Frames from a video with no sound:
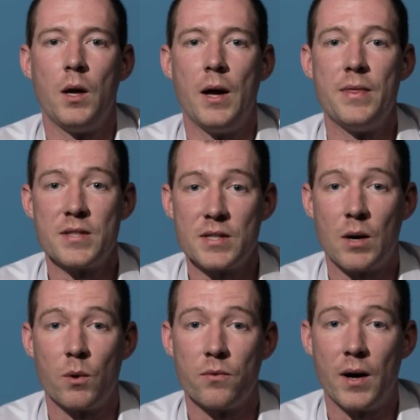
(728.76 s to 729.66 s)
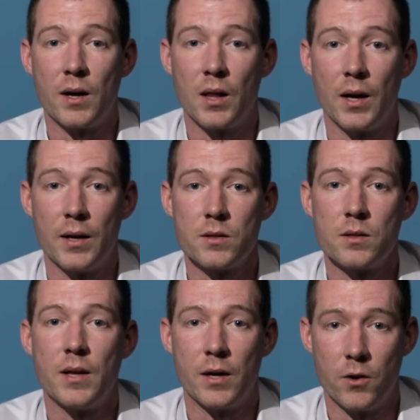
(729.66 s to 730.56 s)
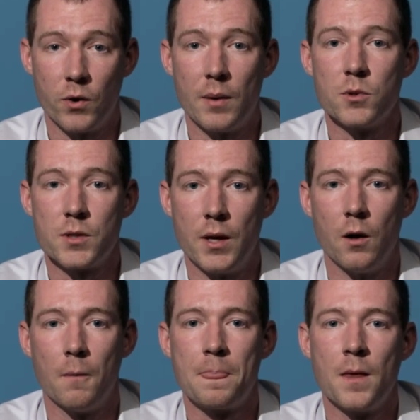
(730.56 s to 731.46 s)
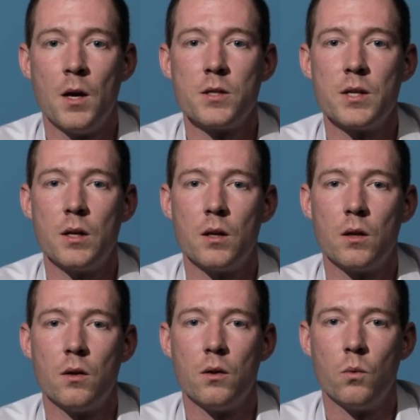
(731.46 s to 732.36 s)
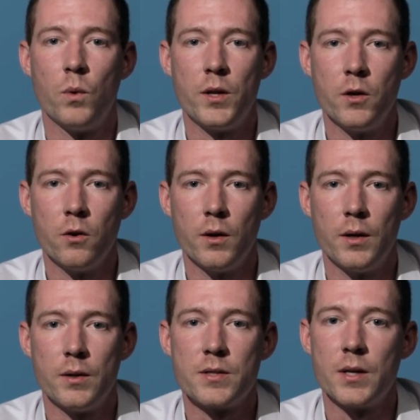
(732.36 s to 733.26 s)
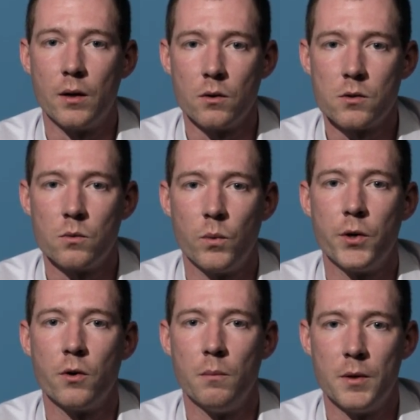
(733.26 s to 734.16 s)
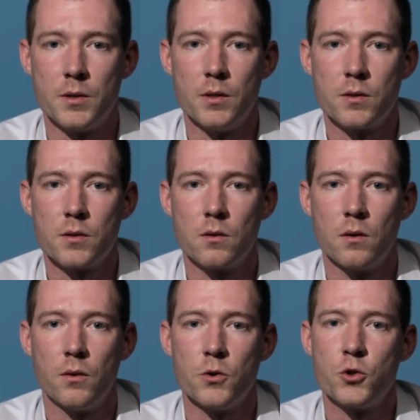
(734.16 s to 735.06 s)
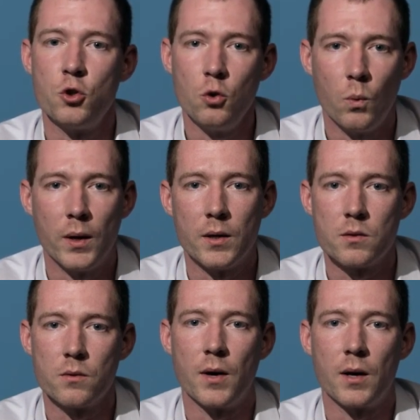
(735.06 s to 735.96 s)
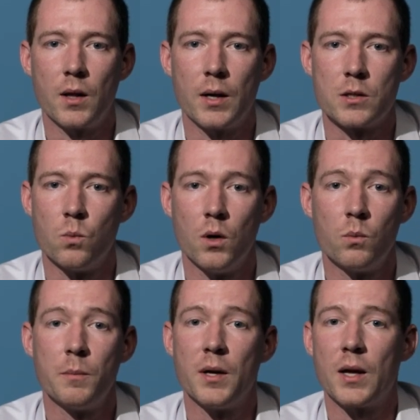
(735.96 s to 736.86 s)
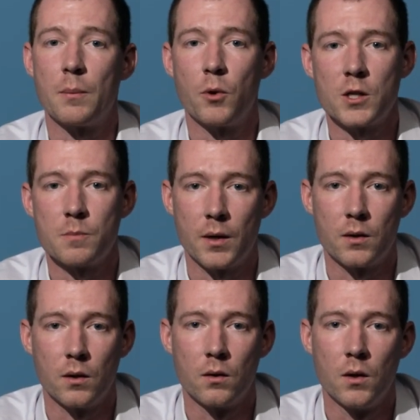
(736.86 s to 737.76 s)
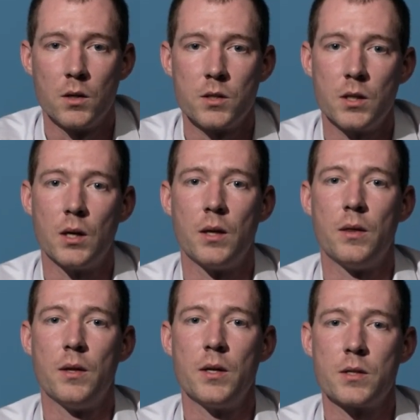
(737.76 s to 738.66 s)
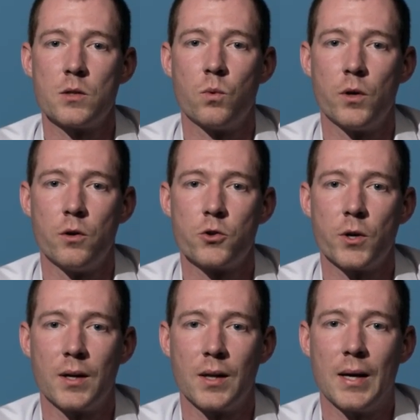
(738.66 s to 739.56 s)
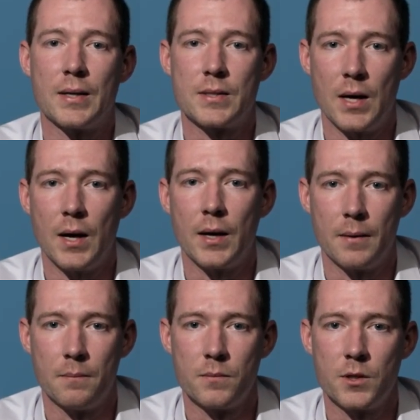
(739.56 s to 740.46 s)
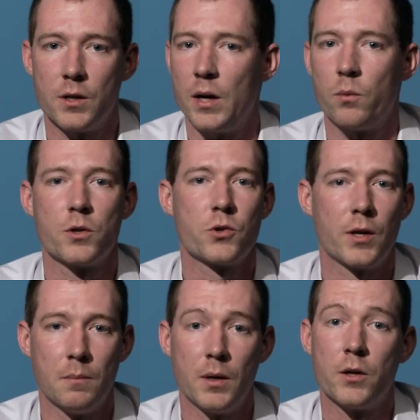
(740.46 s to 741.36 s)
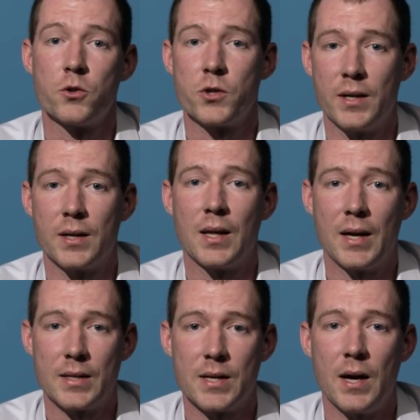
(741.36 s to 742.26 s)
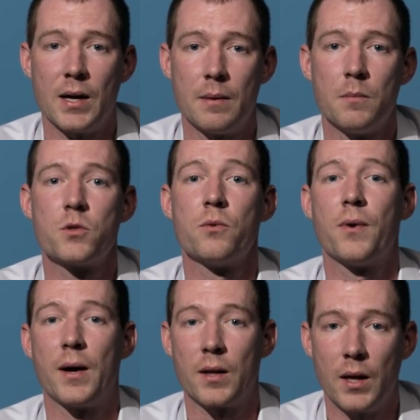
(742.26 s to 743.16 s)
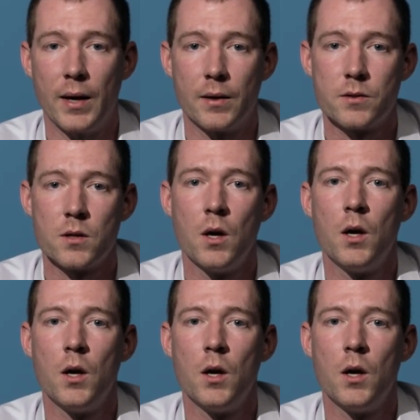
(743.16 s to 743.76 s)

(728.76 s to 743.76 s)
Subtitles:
and this is how we find clients that you're able to help. See, when you're in sales, when you're in business, there's 2 ways to find clients. One would be a lot of prospecting. See, and this is what you trade a lot of time. So you're not really trading money, you're trading a lot of time to find clients.